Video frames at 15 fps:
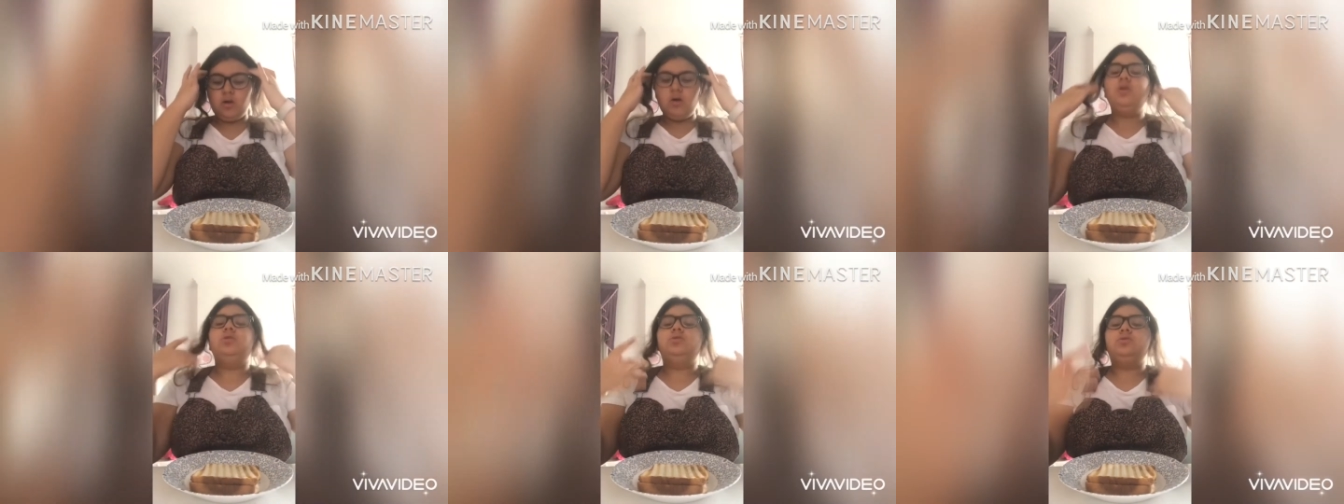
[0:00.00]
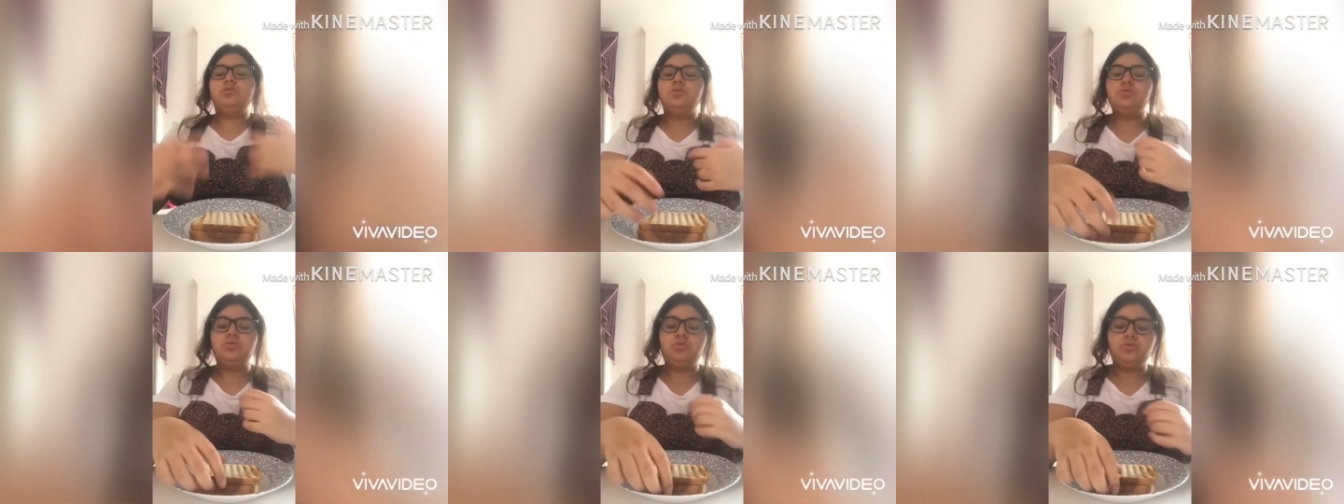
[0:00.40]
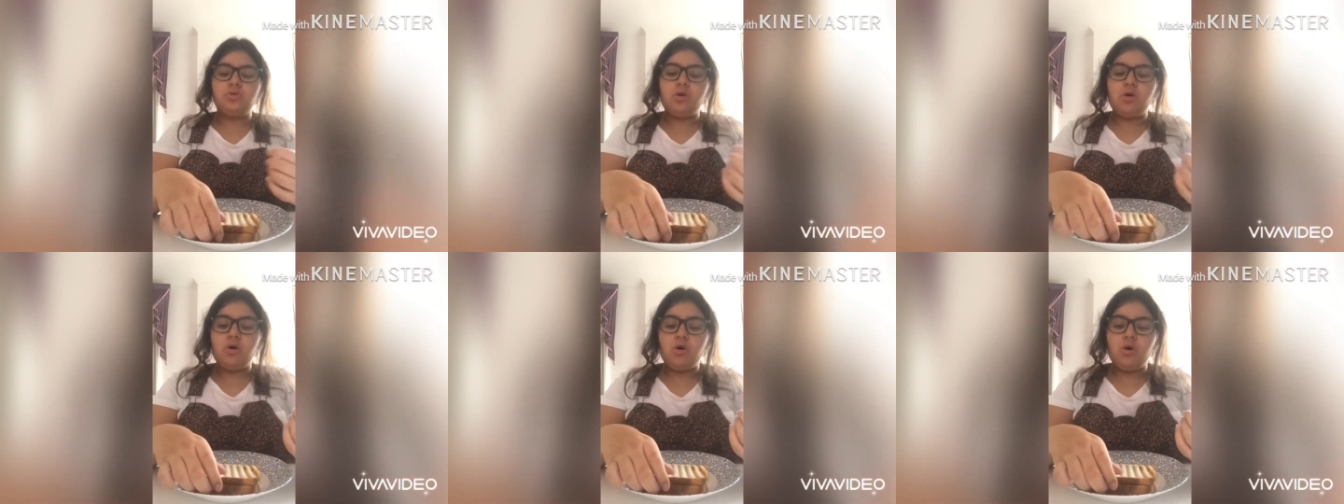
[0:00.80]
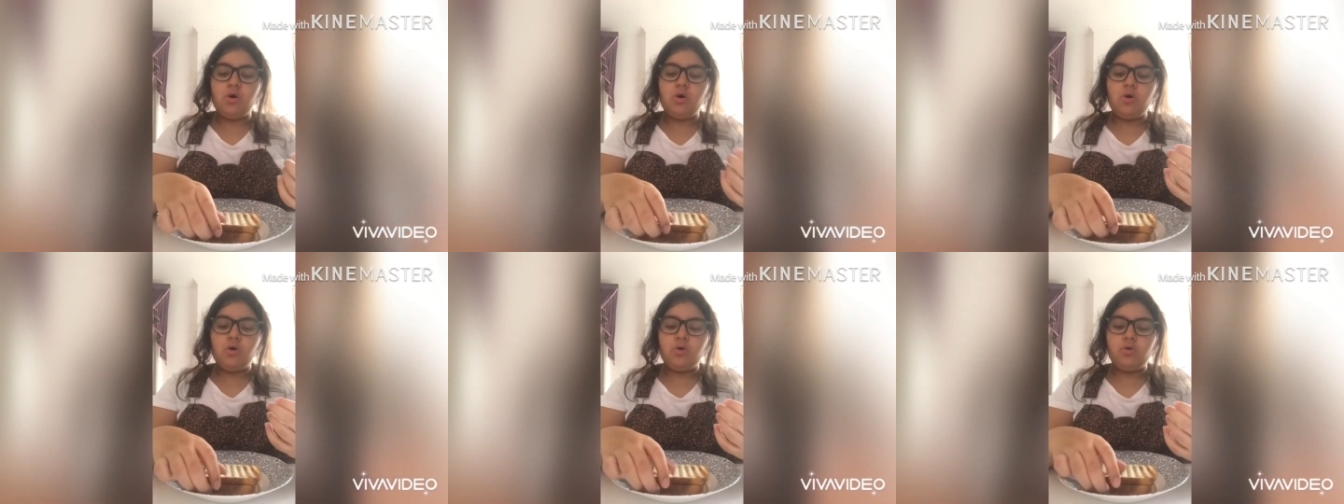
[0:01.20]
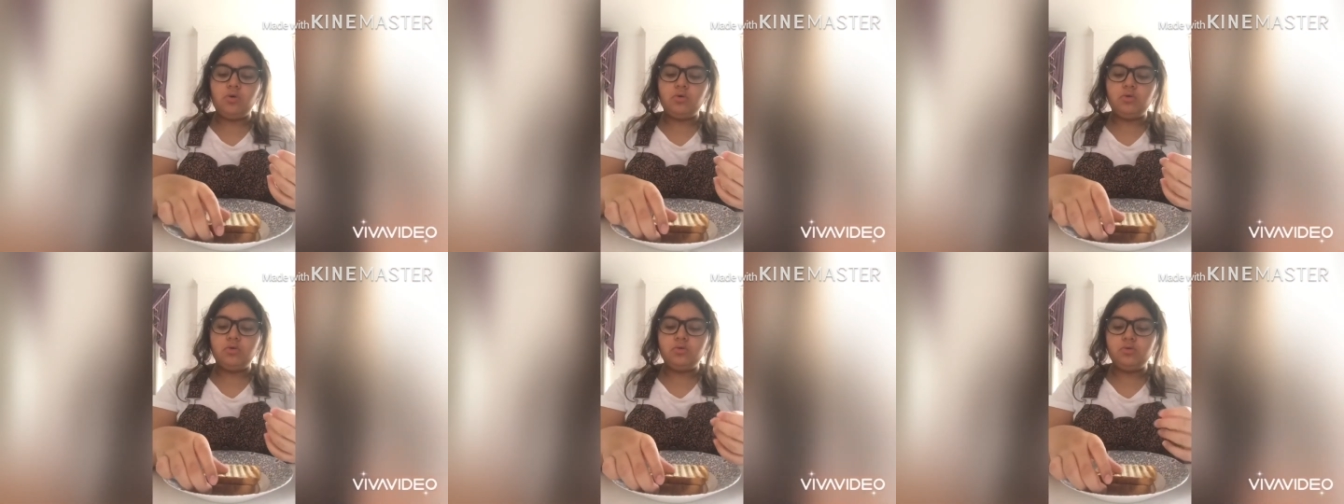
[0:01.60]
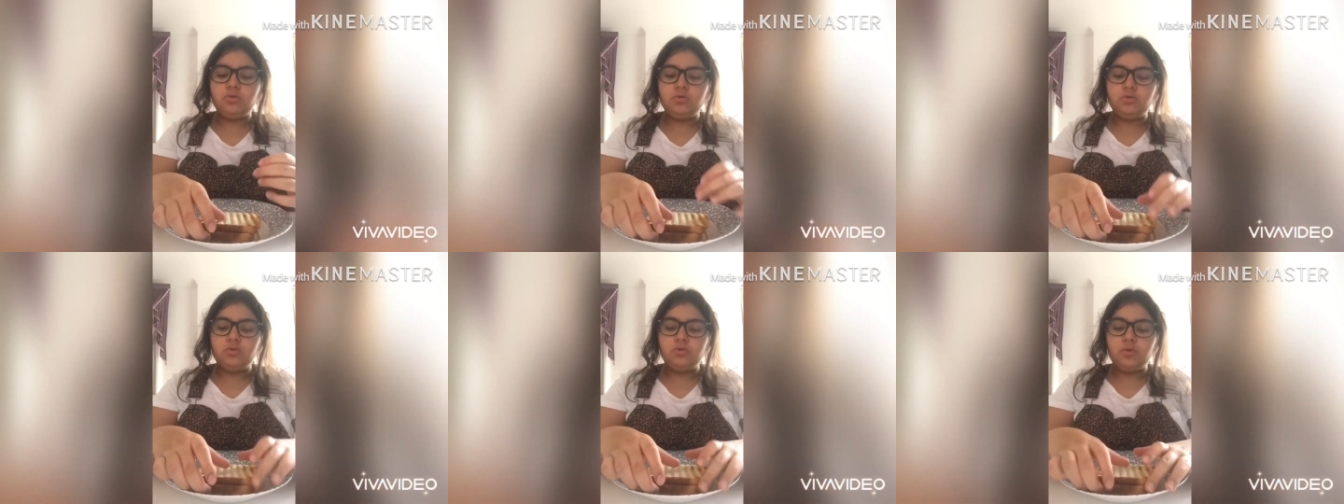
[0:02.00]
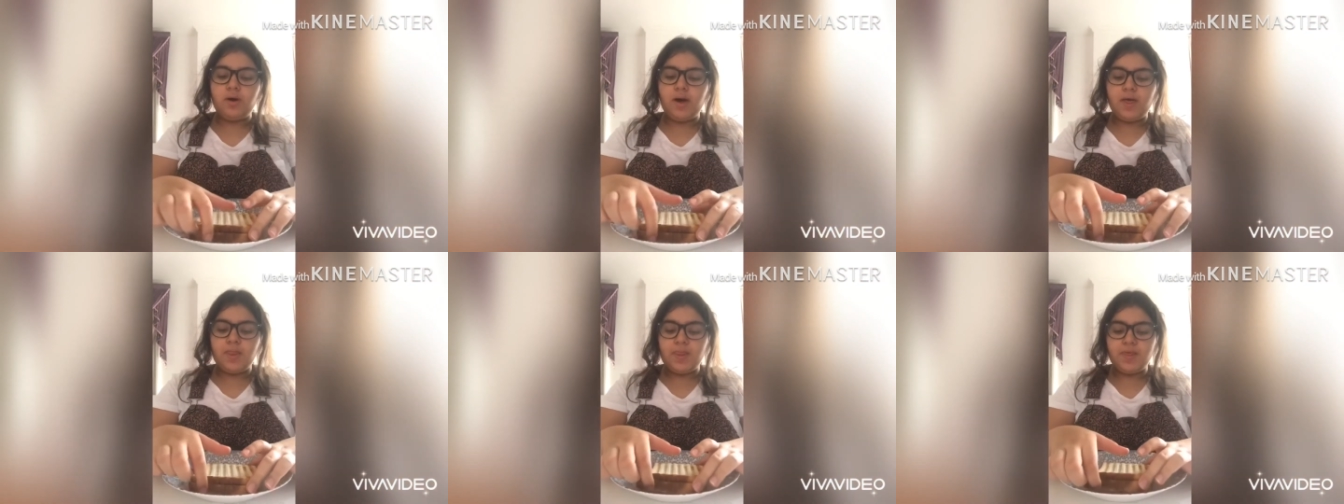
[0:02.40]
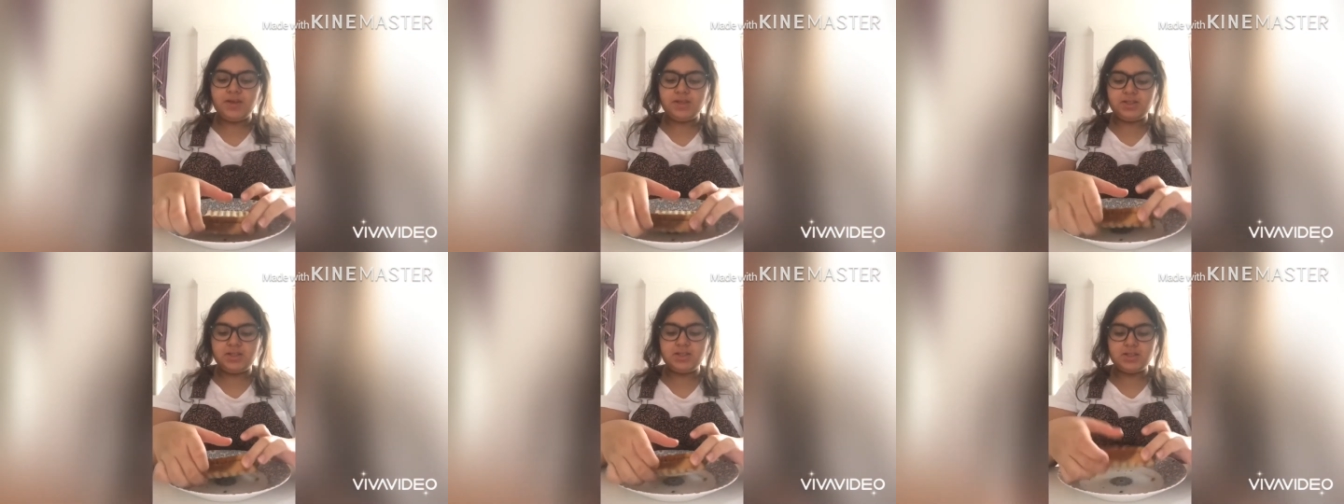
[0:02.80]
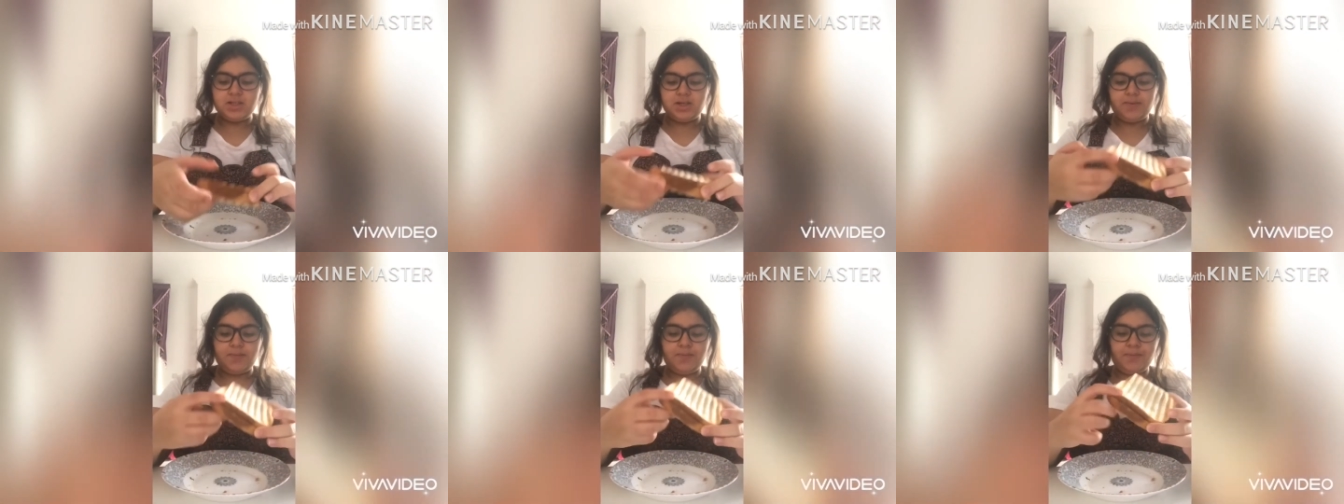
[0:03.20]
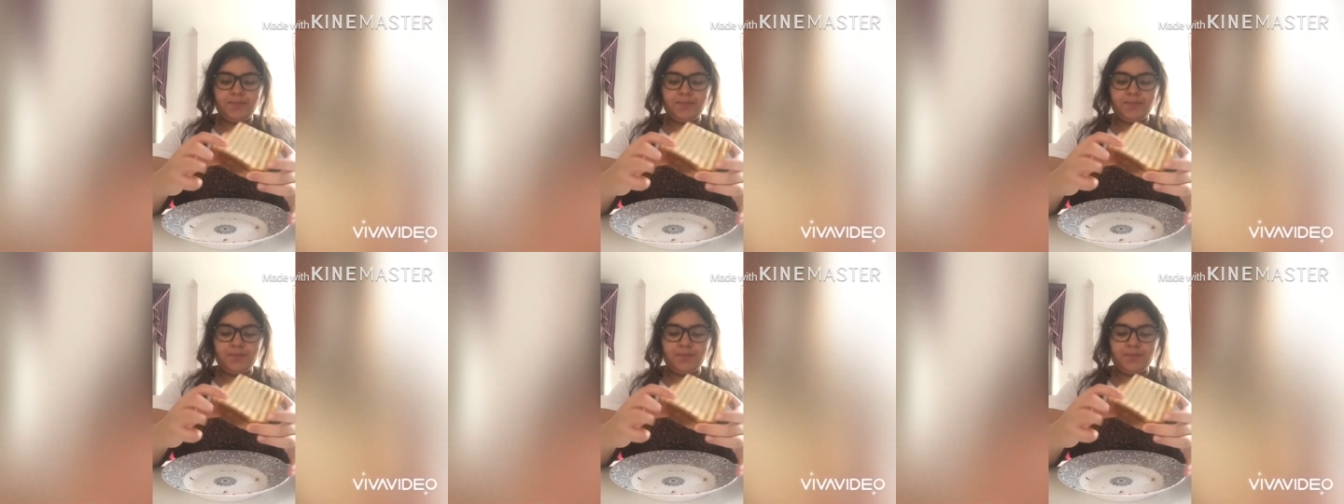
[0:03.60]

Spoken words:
So this is it.